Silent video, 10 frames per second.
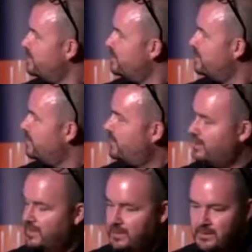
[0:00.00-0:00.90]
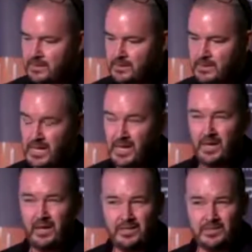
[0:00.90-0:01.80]
And then
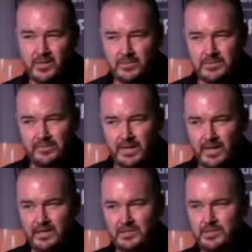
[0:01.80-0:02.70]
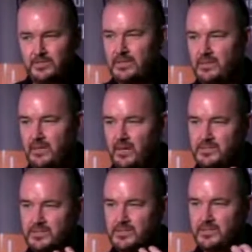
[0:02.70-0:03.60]
in terms of the IHE
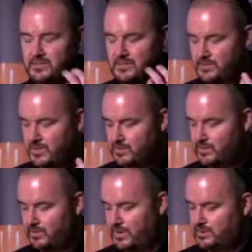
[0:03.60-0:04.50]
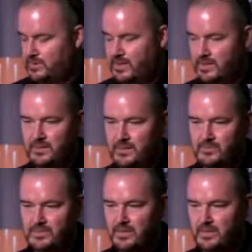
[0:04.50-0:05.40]
methodology, similar to what Anatina
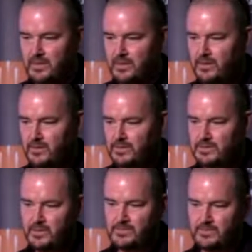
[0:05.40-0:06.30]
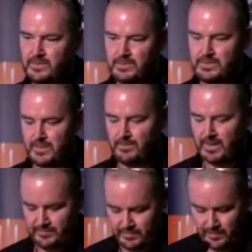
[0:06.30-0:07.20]
was saying earlier in terms of the Gazelle
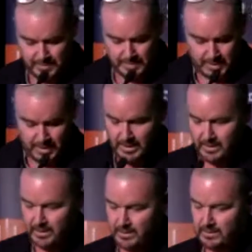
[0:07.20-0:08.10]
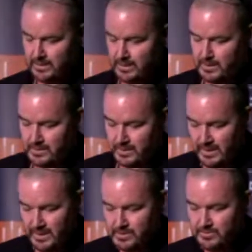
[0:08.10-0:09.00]
platform that the
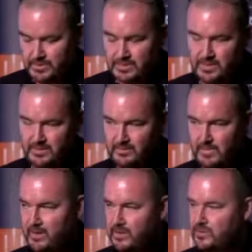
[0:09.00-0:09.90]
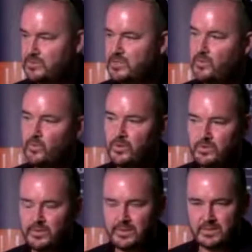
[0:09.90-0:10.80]
eHealth Swiss team are using, we're
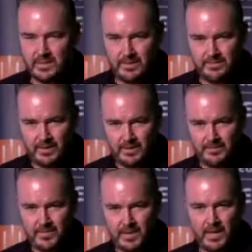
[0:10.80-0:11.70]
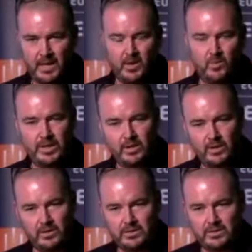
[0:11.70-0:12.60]
doing the same thing. We
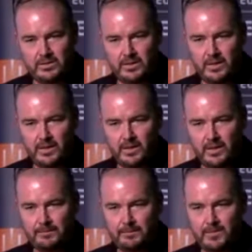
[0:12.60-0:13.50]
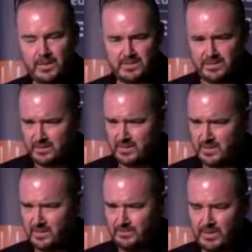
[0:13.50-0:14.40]
called it, I
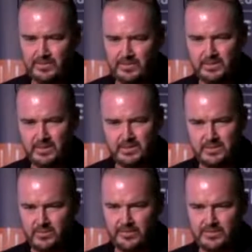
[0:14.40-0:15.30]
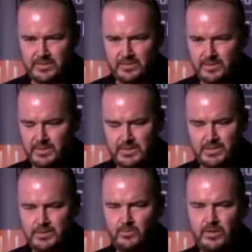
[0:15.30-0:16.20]
believe Anatina said the reference
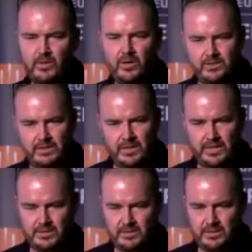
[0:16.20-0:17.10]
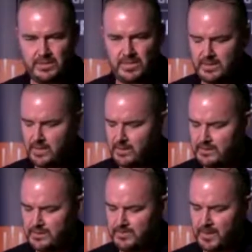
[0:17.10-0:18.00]
implementation, we call it the National Test
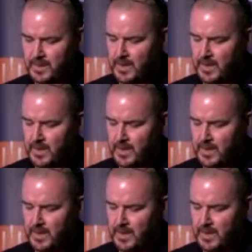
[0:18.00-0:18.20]
Harness.